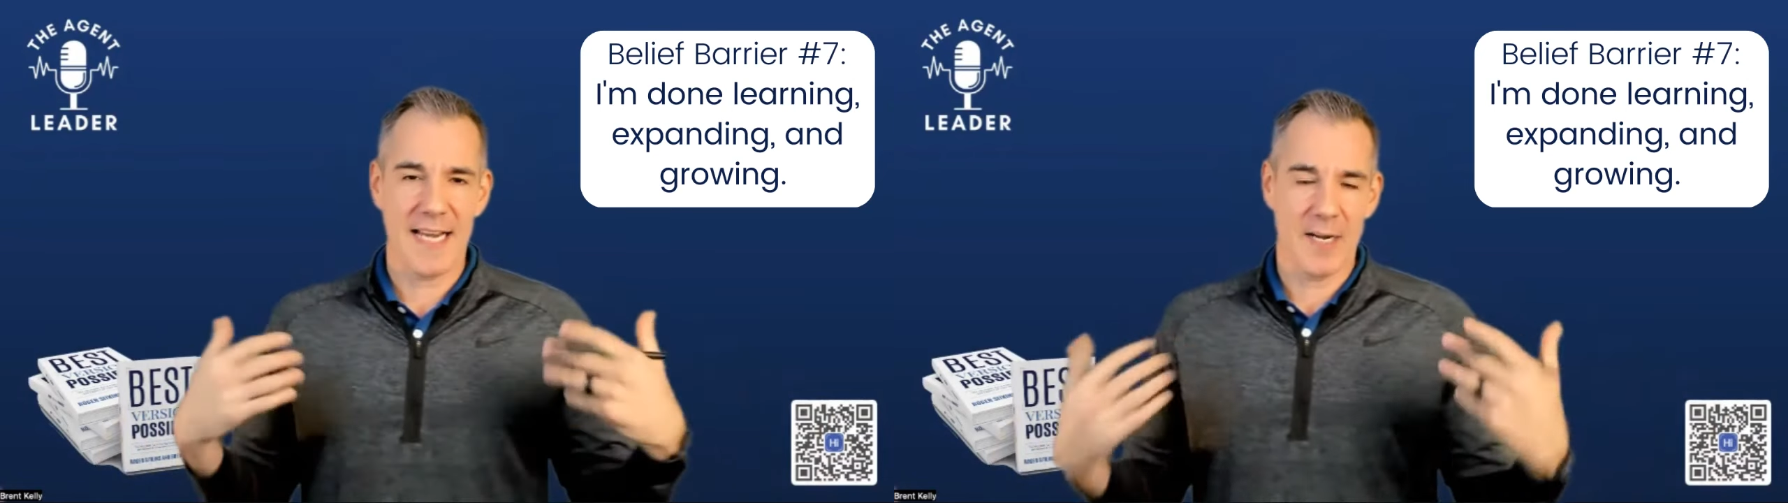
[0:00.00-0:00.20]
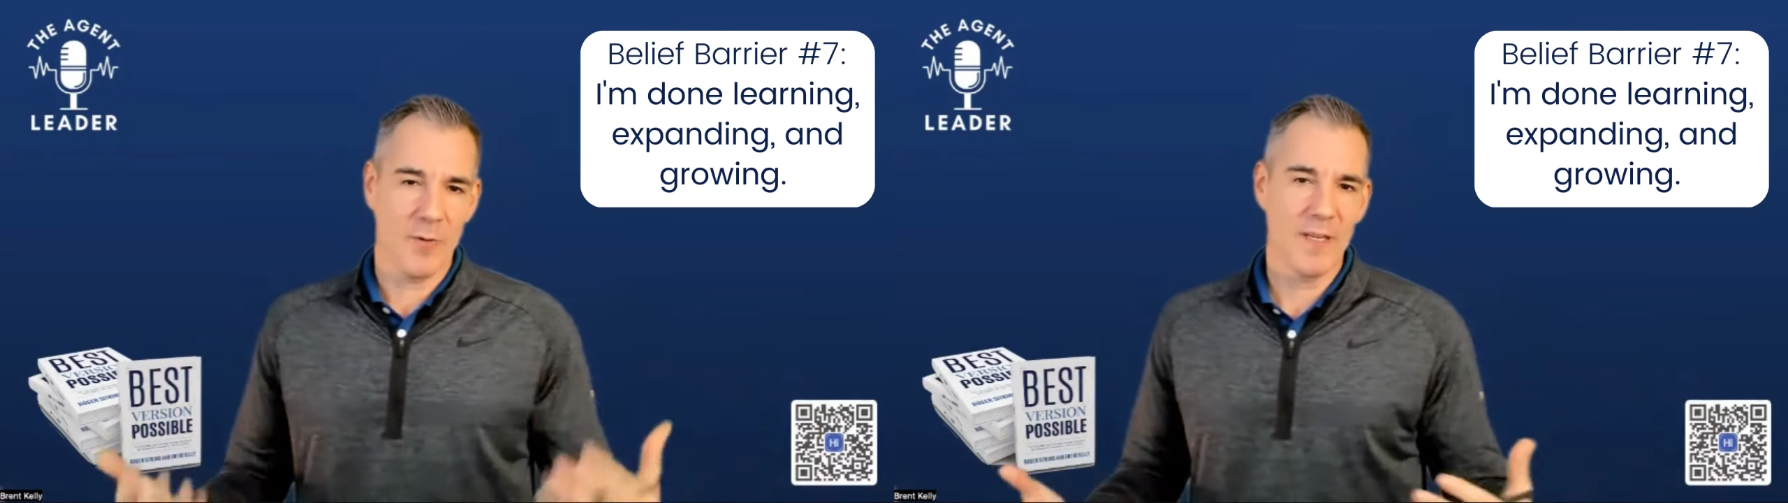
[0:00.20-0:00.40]

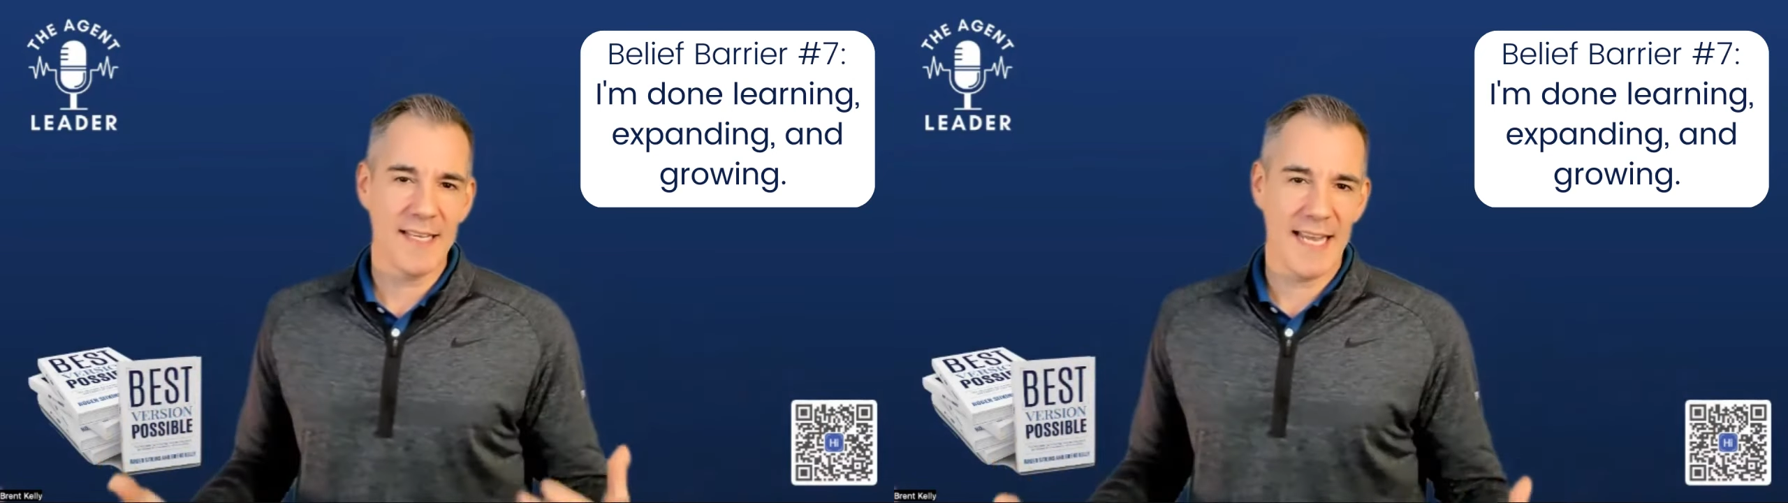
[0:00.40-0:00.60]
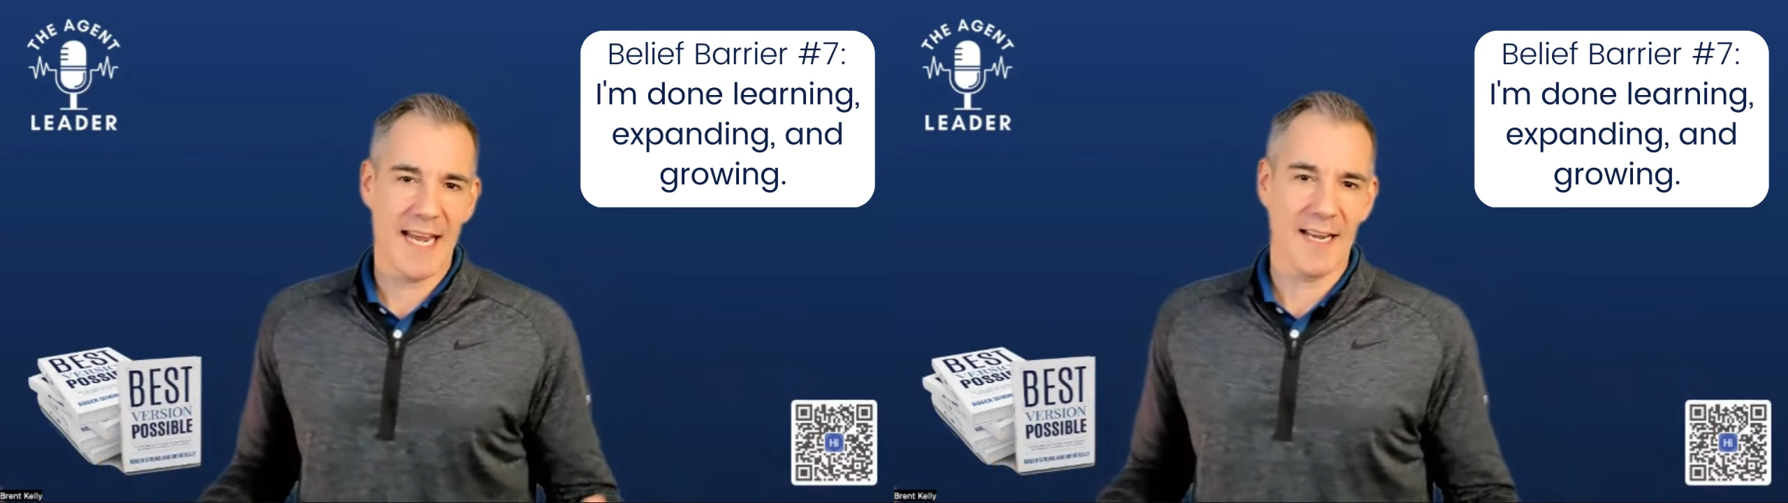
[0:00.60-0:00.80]
and I
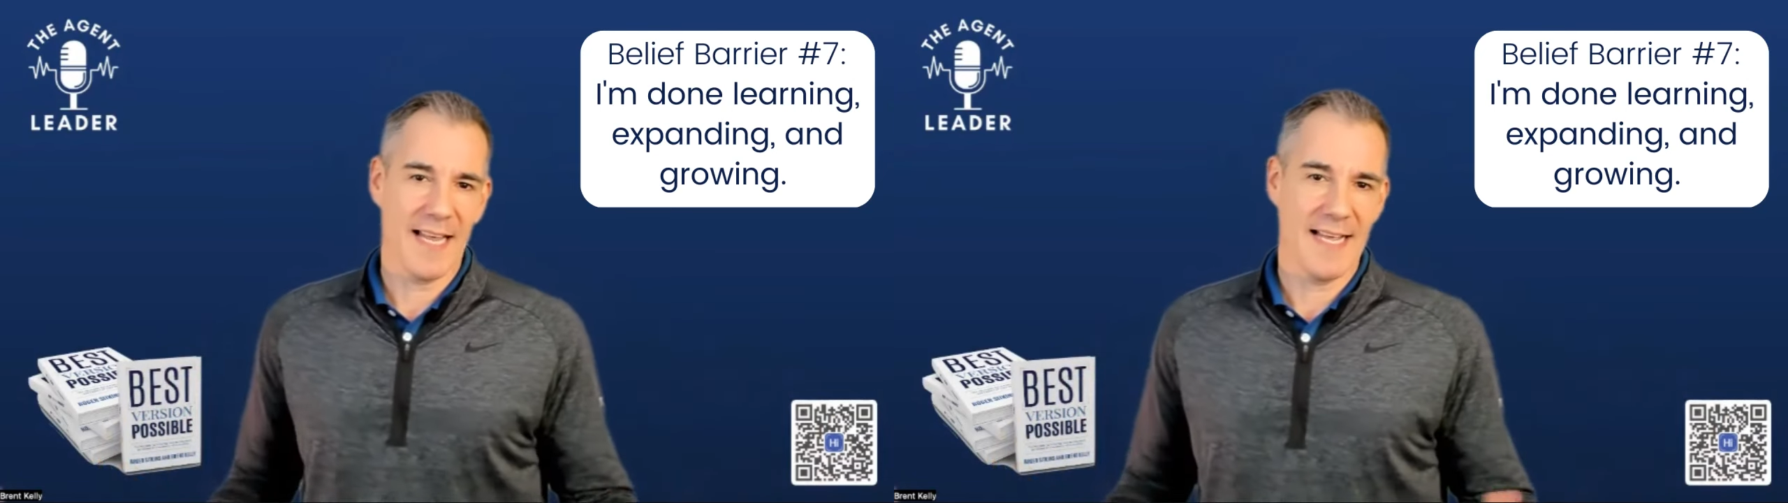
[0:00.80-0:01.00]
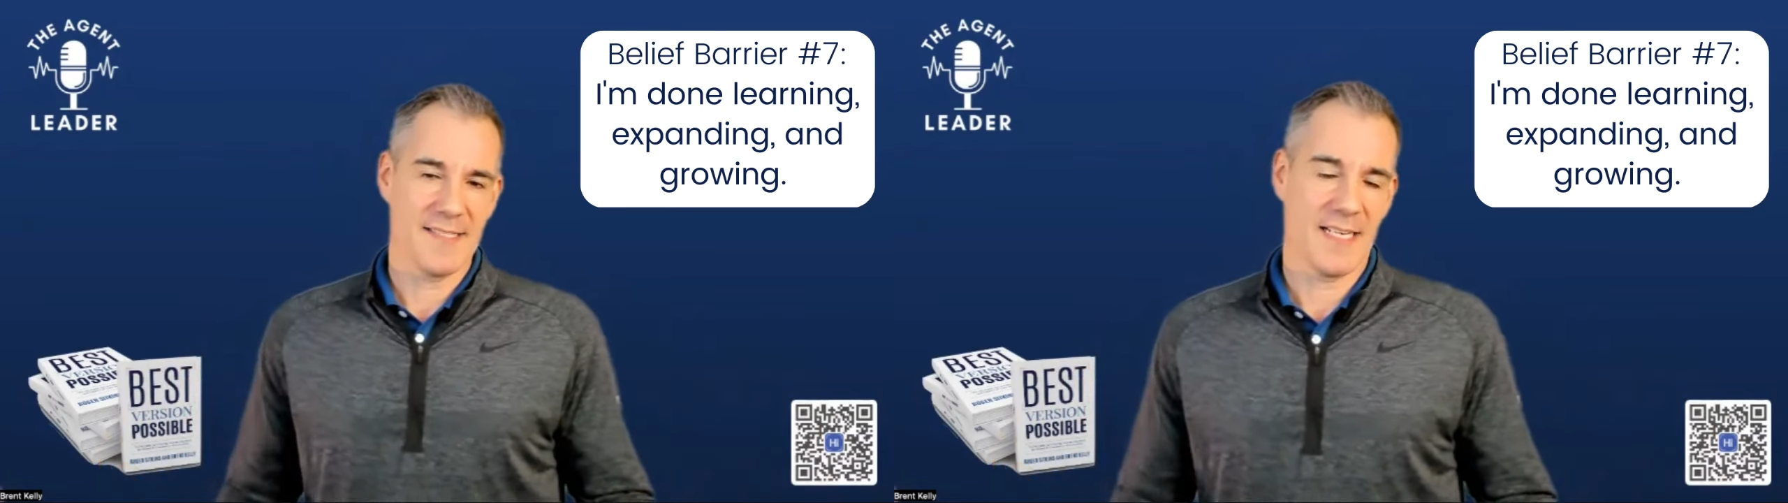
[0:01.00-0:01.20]
really
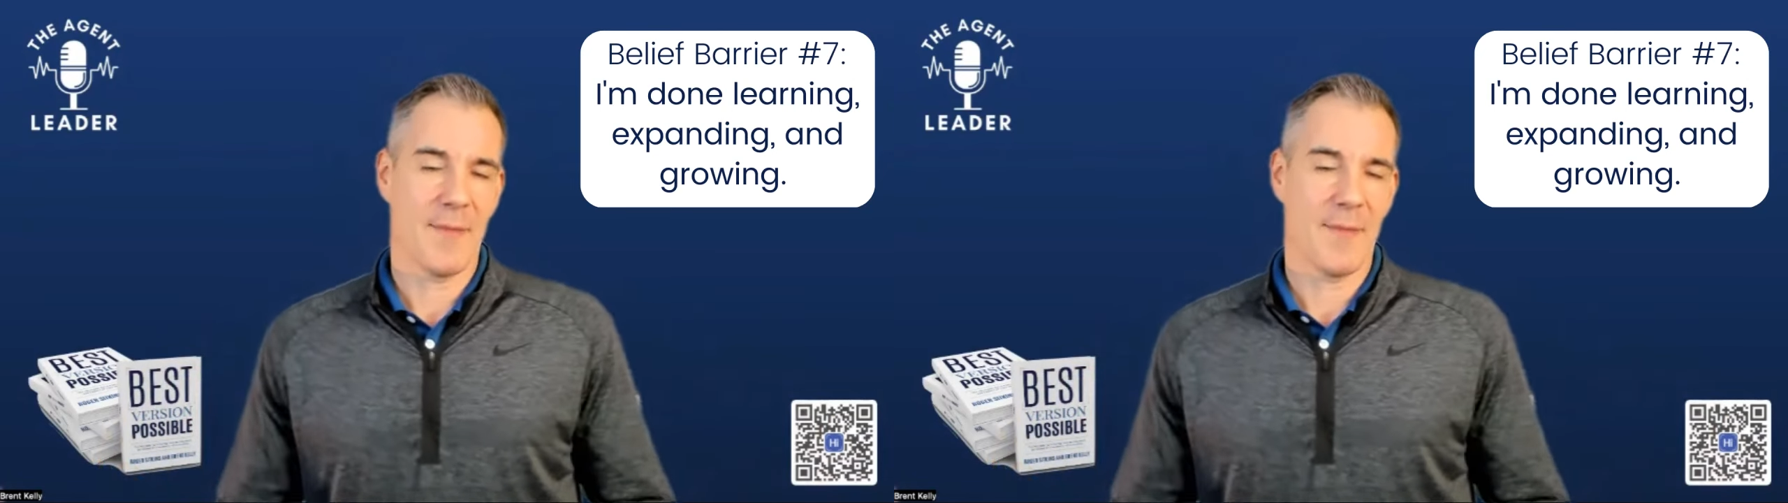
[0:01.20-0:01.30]
analyze it,